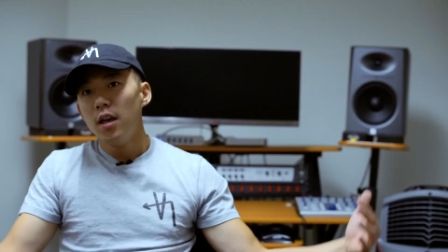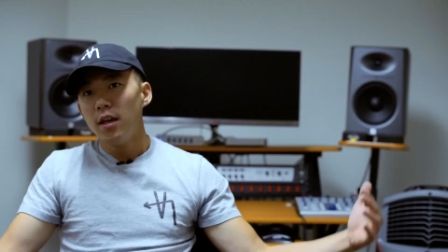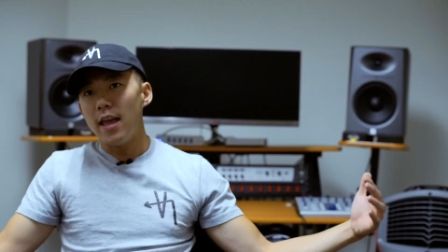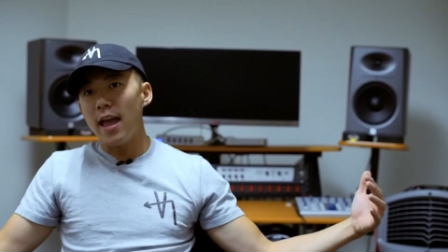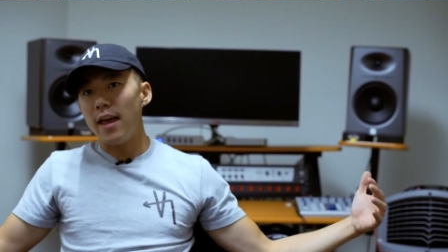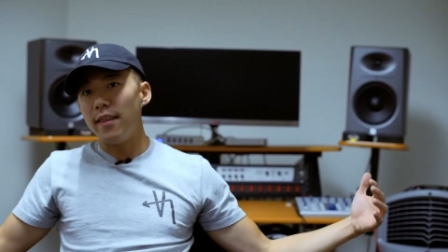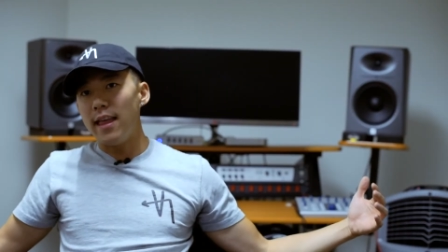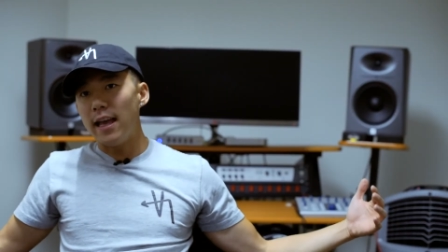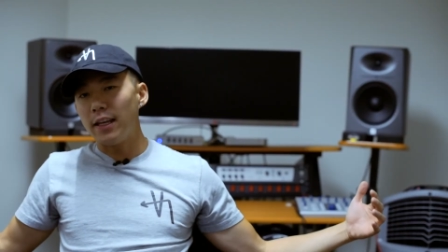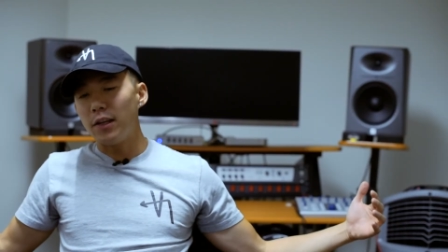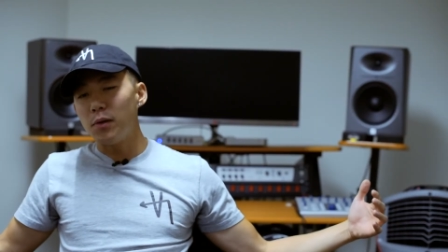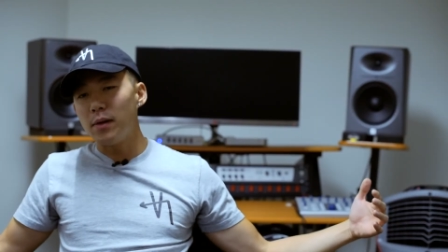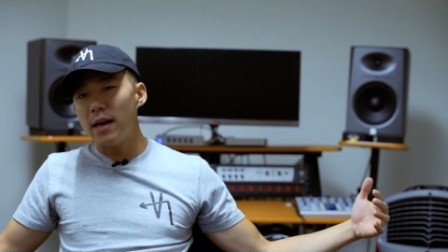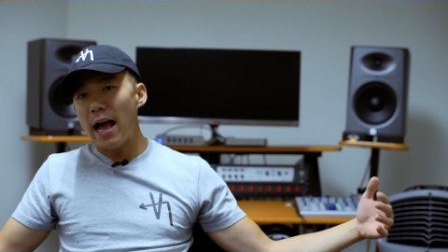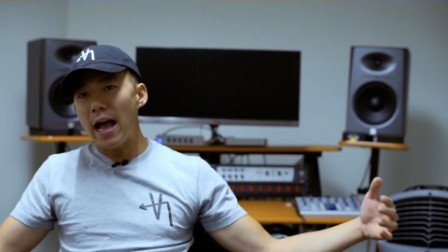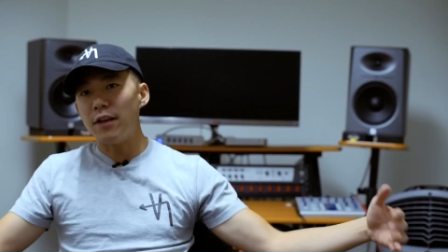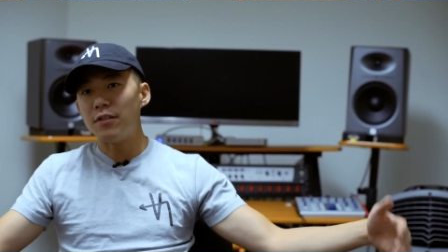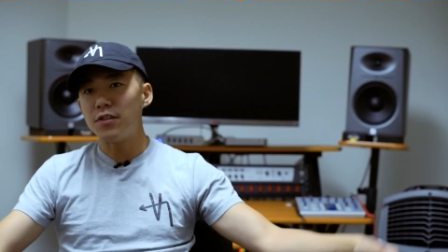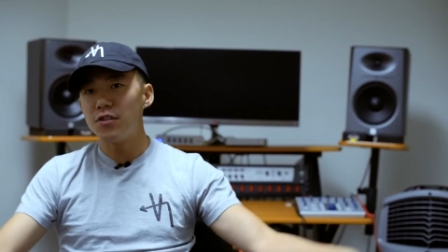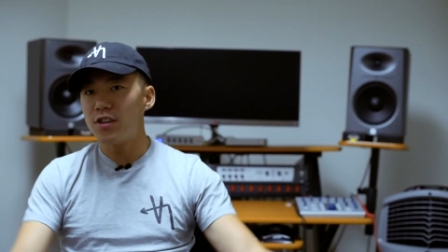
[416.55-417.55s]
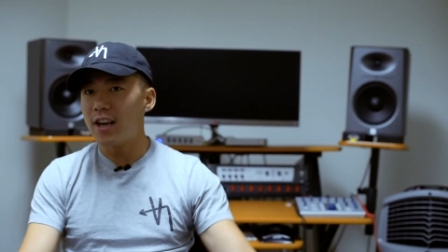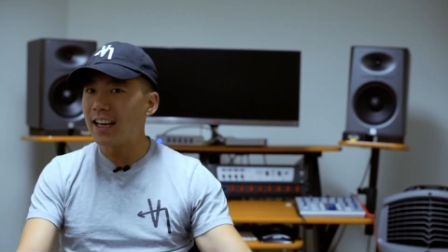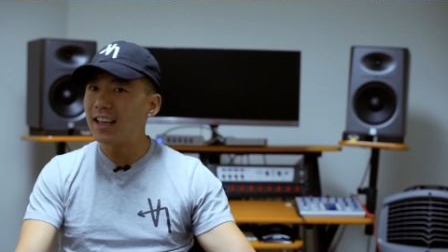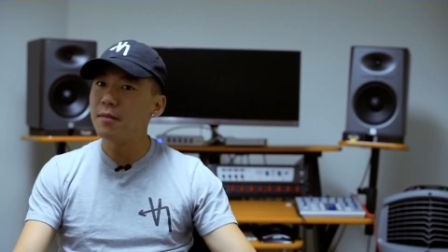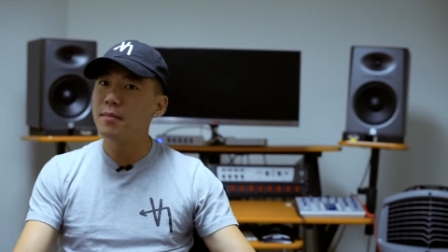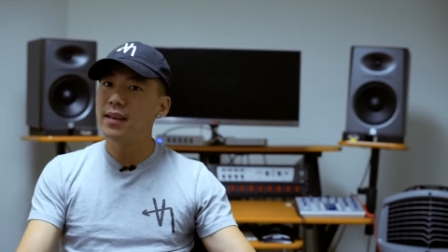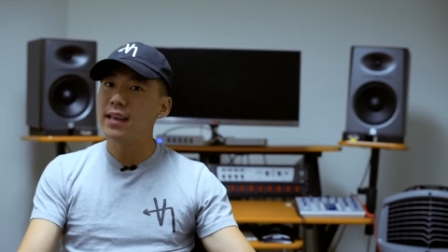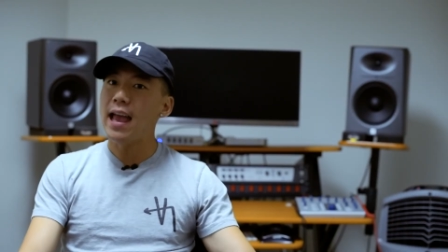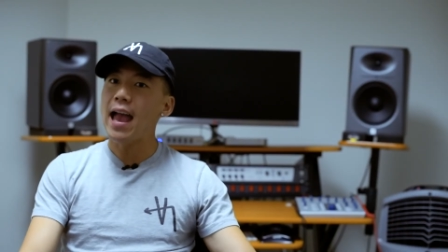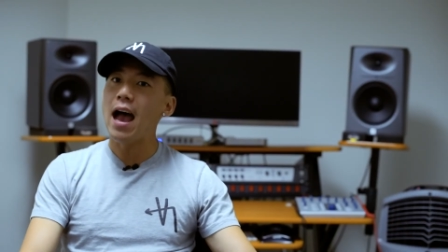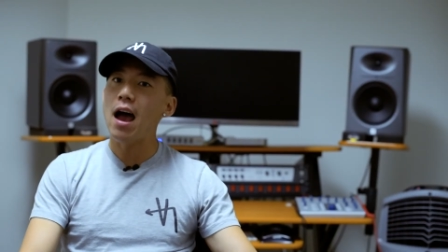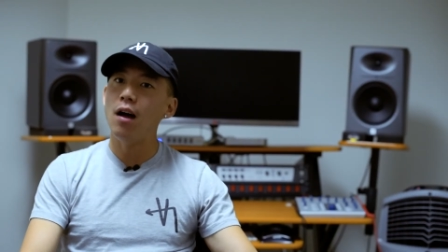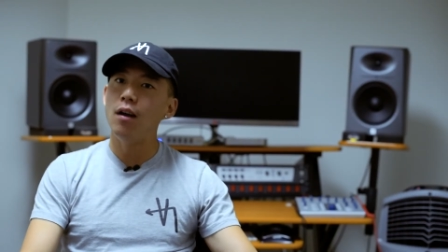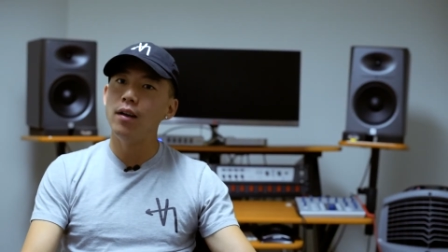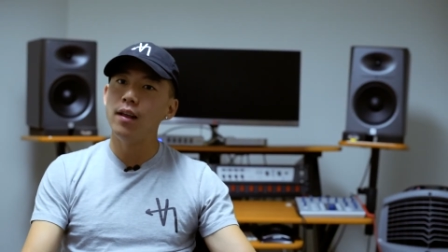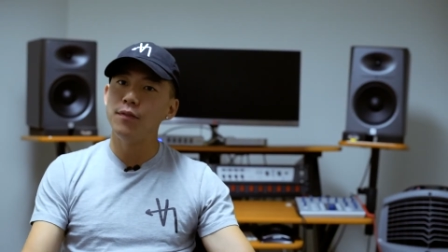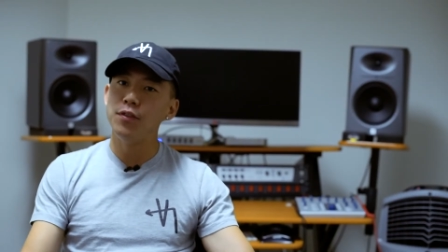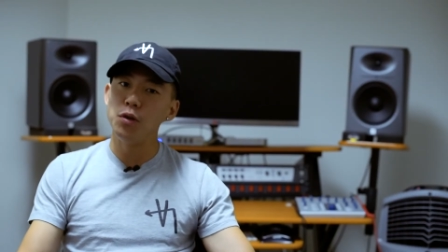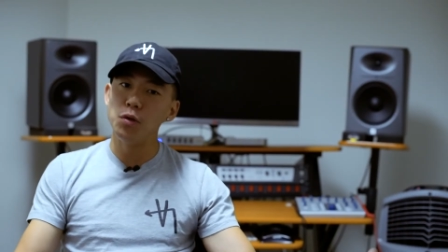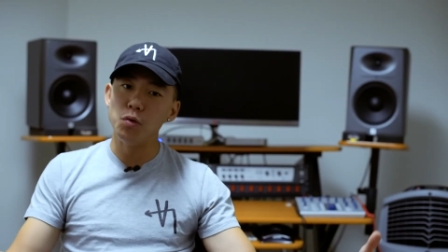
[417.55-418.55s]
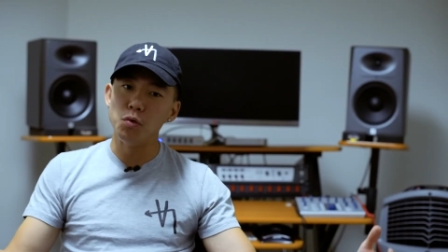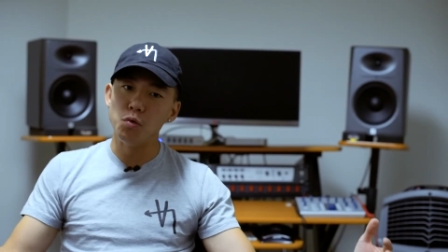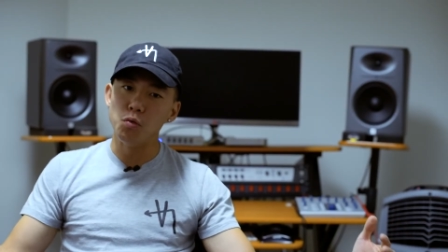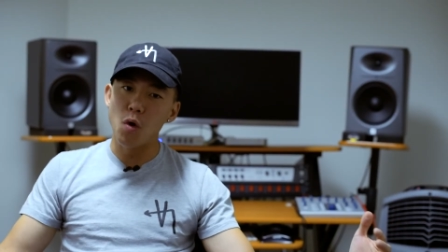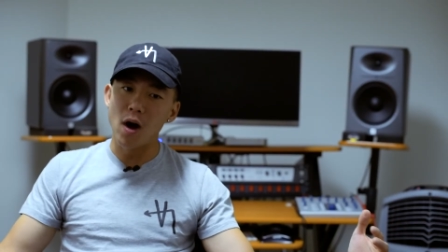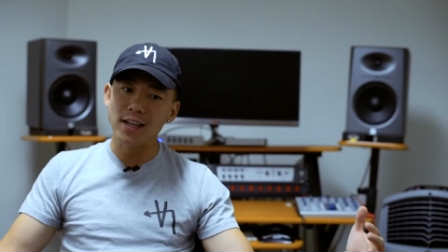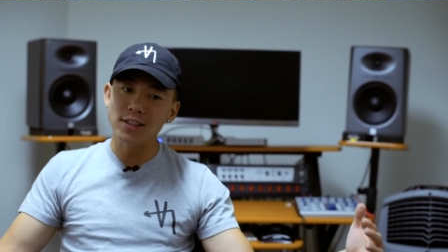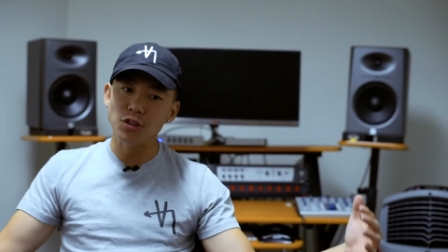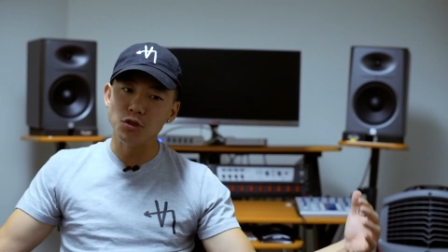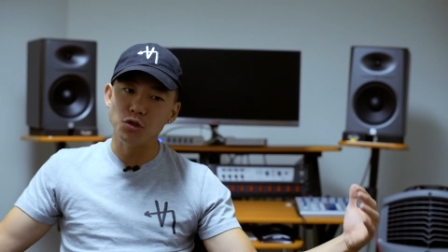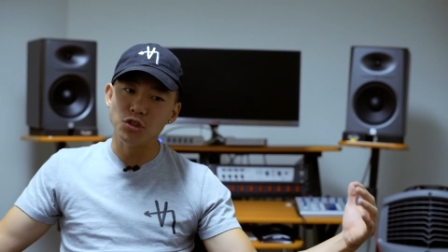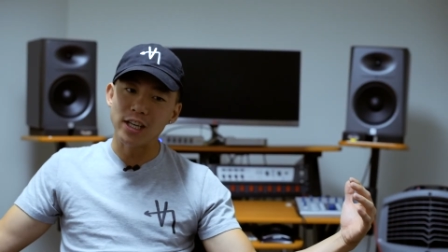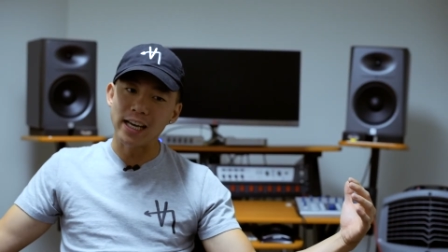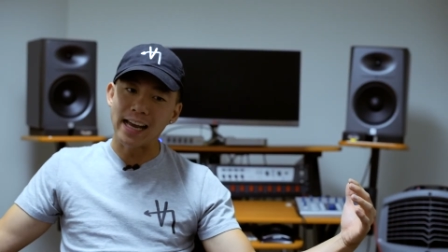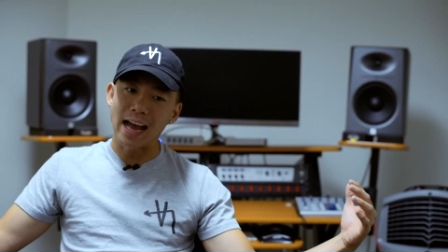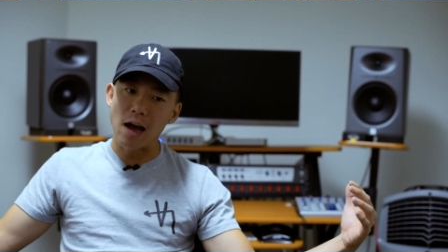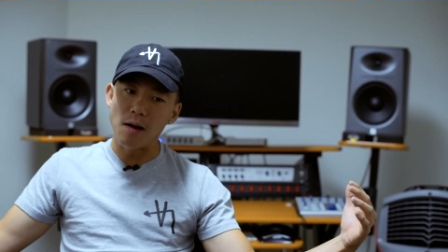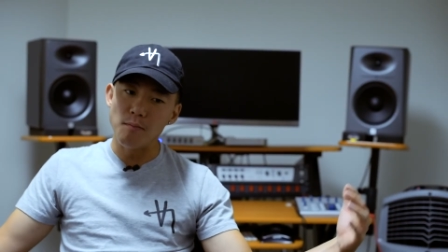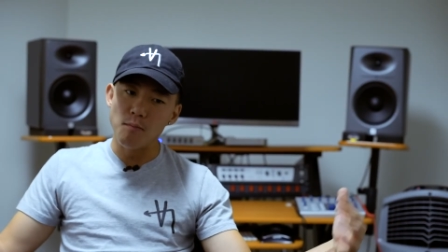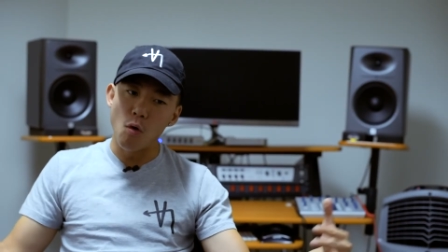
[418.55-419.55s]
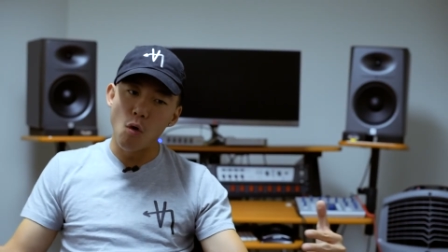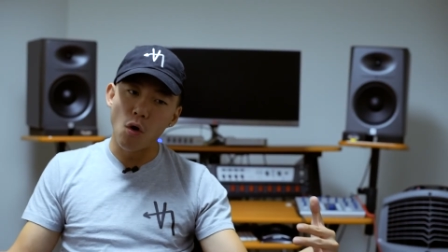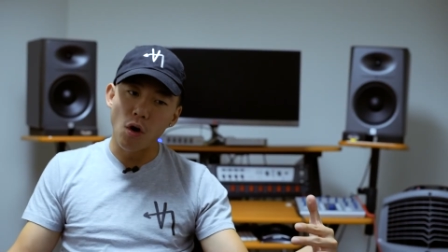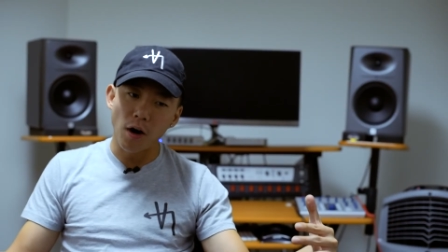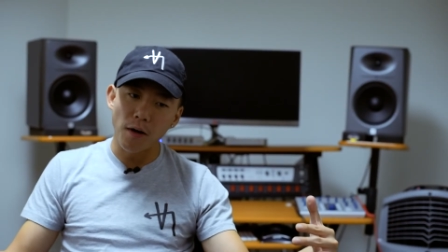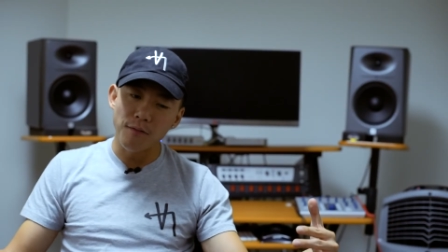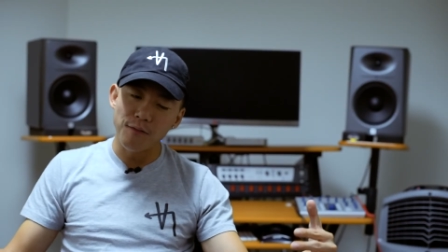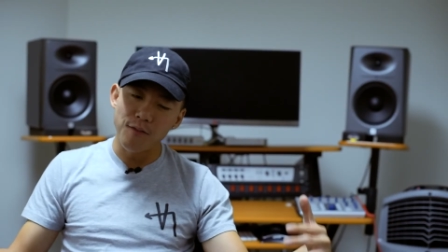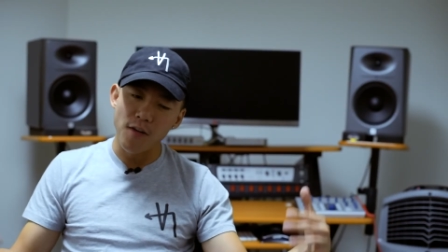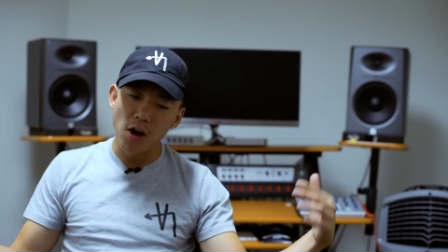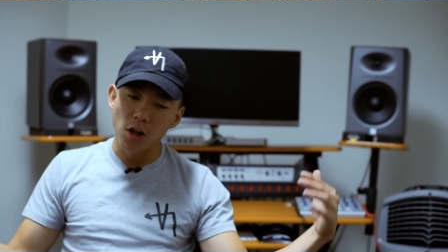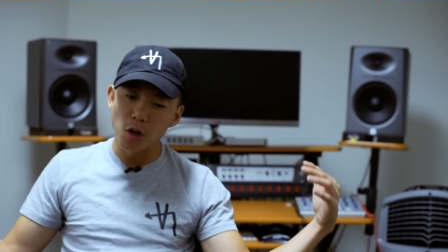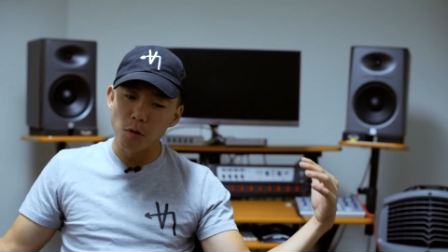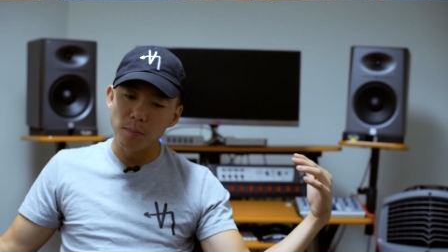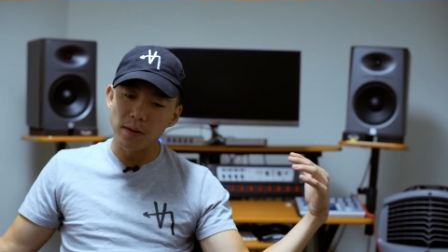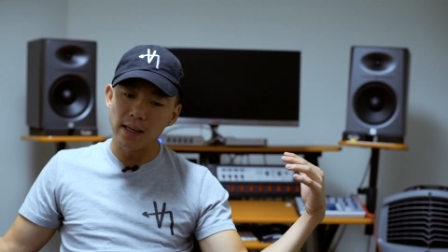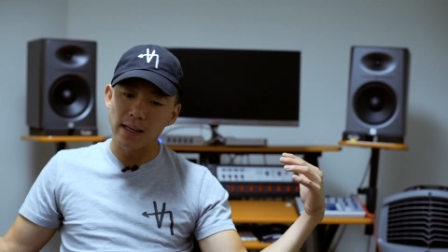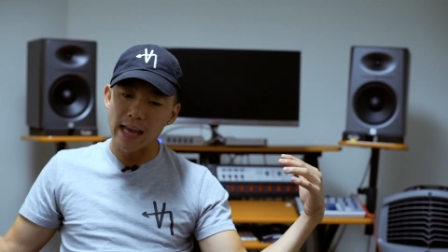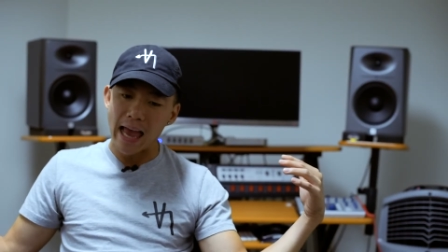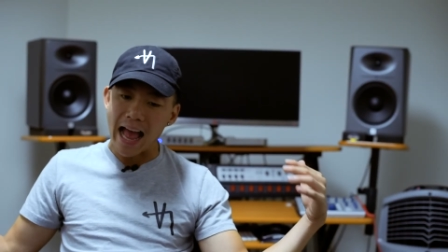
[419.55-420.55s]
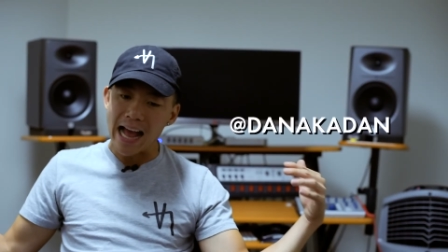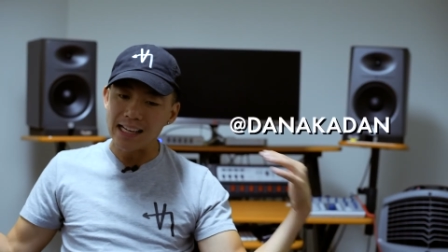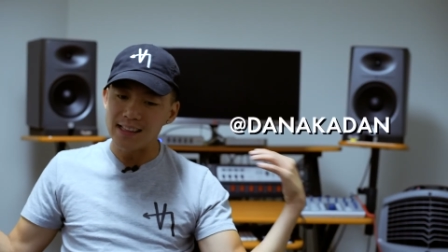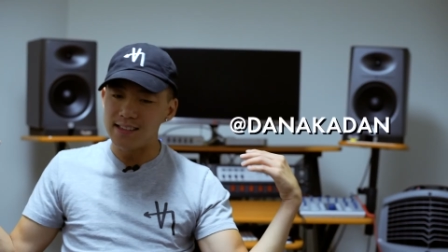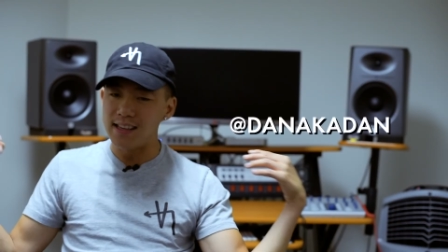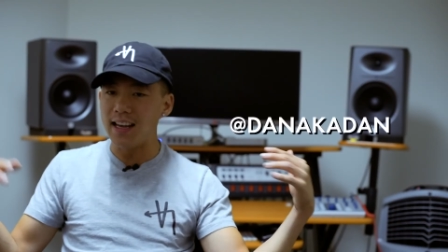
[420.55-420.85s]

Yeah, thank you guys for checking me out. If you want to check out more, follow me at